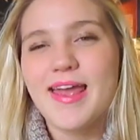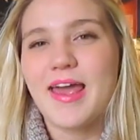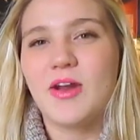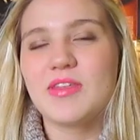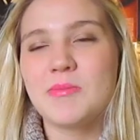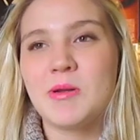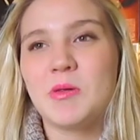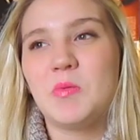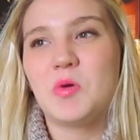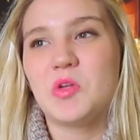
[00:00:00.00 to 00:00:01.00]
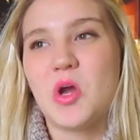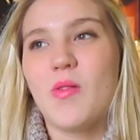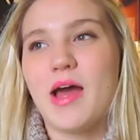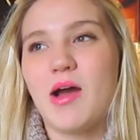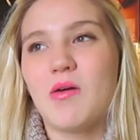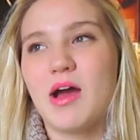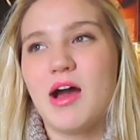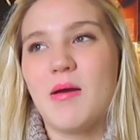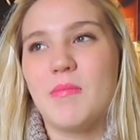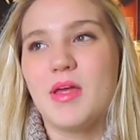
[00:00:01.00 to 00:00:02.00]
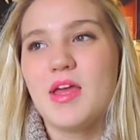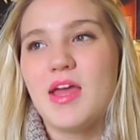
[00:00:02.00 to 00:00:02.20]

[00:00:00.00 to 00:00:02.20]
And I don't think many people know that.